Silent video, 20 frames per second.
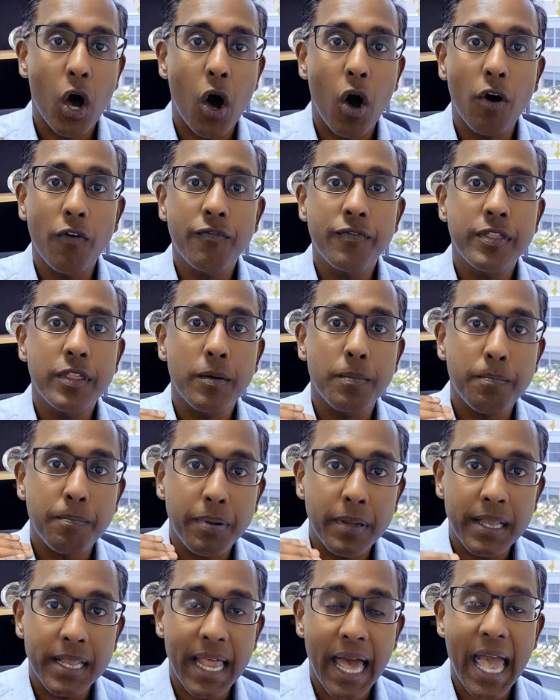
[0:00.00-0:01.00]

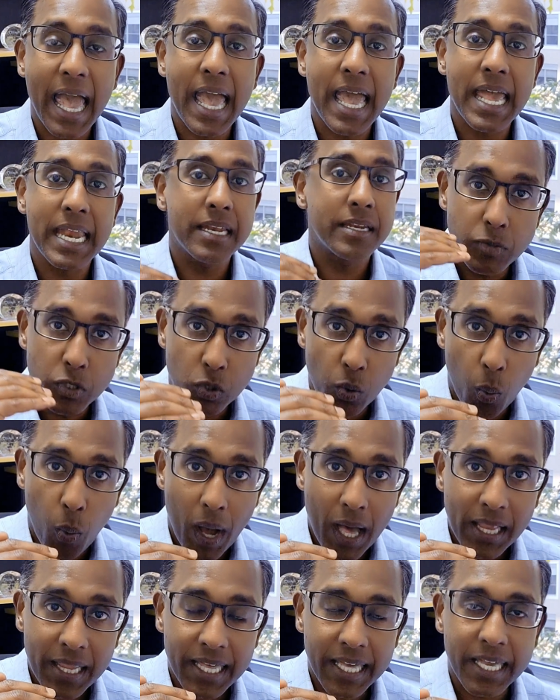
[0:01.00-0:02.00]
off-the-plan
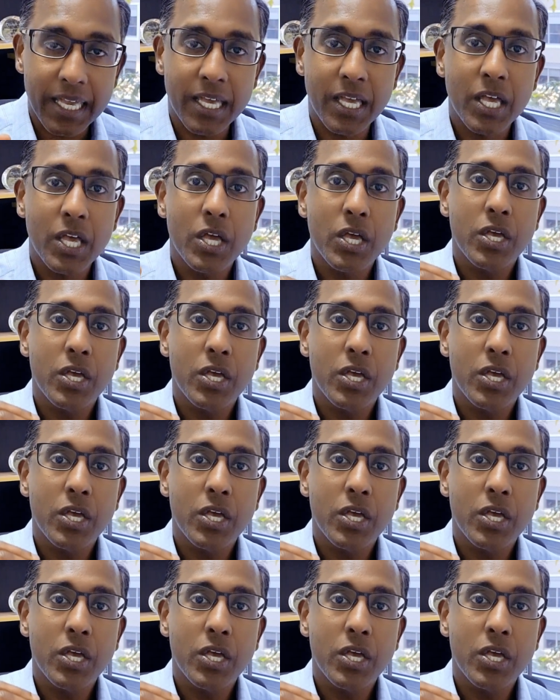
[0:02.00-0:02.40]
dwelling,